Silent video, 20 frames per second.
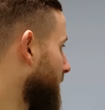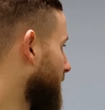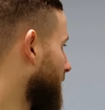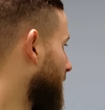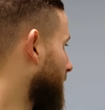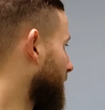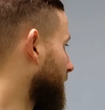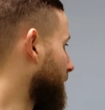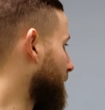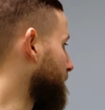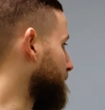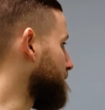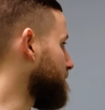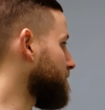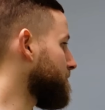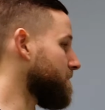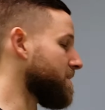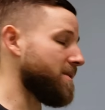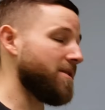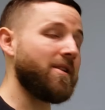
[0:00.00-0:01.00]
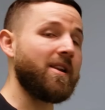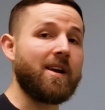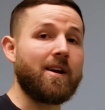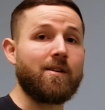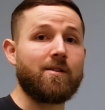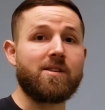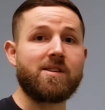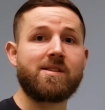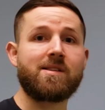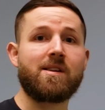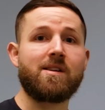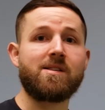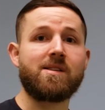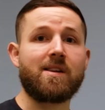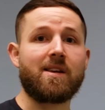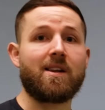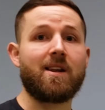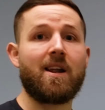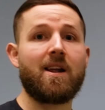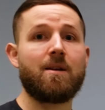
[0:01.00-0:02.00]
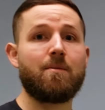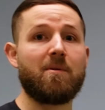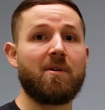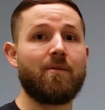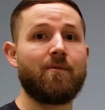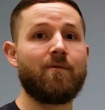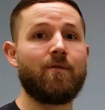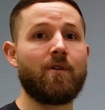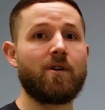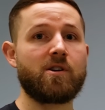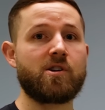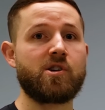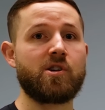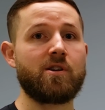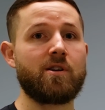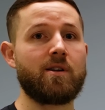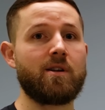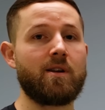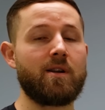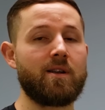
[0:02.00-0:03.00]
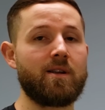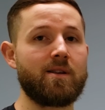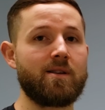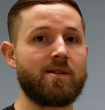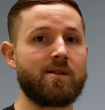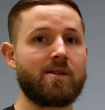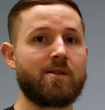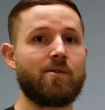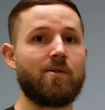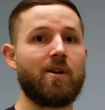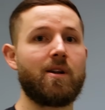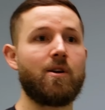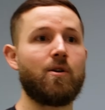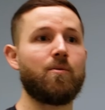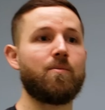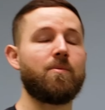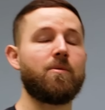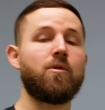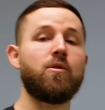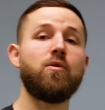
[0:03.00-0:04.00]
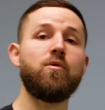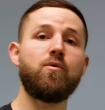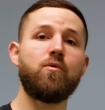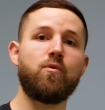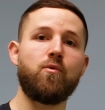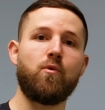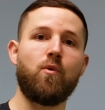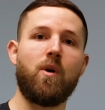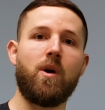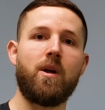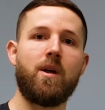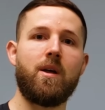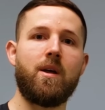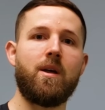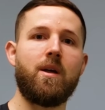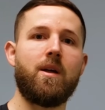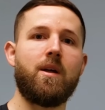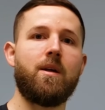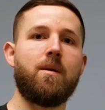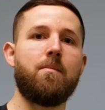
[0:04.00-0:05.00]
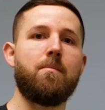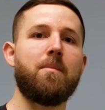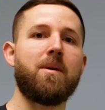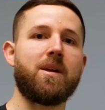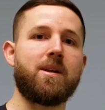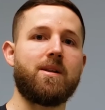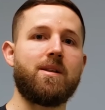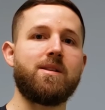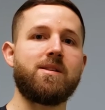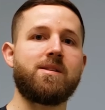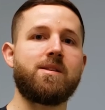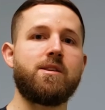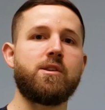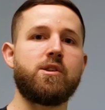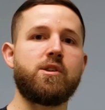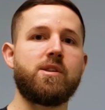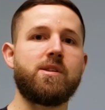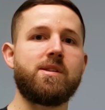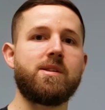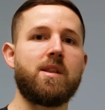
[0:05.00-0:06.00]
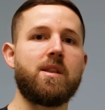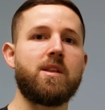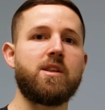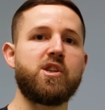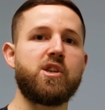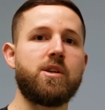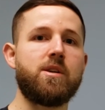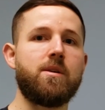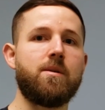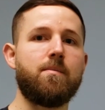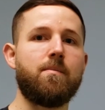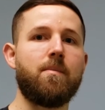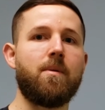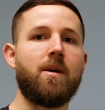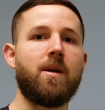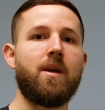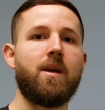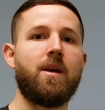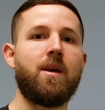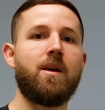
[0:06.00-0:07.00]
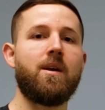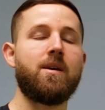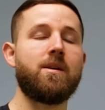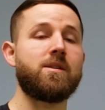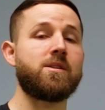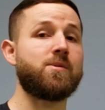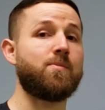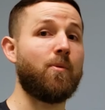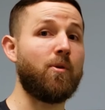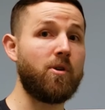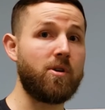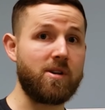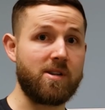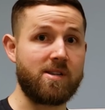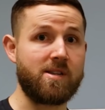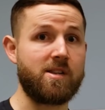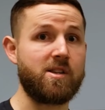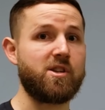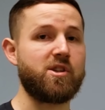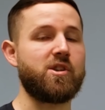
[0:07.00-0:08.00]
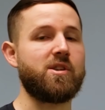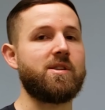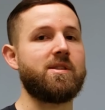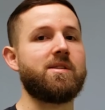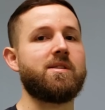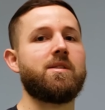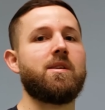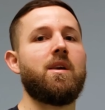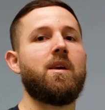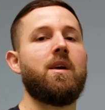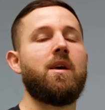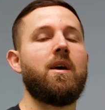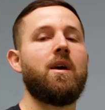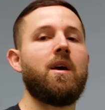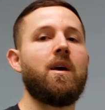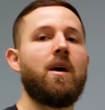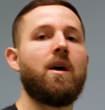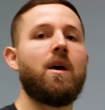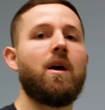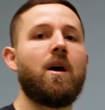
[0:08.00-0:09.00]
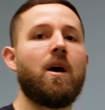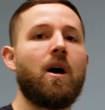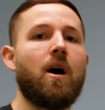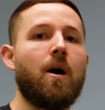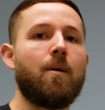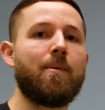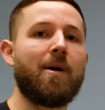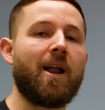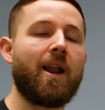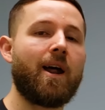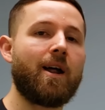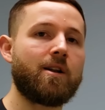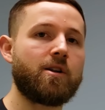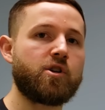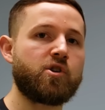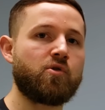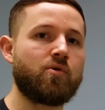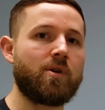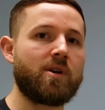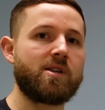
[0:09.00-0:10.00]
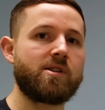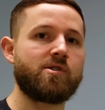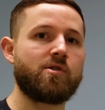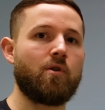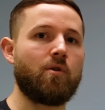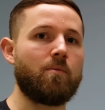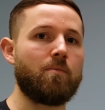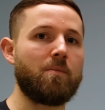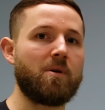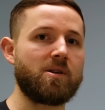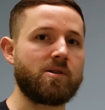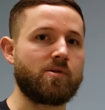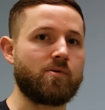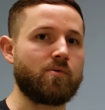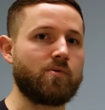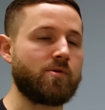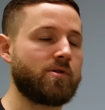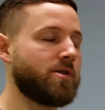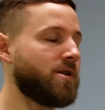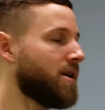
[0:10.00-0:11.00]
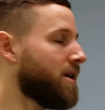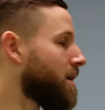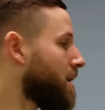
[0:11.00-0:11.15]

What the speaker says: Now, discussing anatomy and function is going to help you make decisions in the gym, smart decisions, about how to train certain muscles.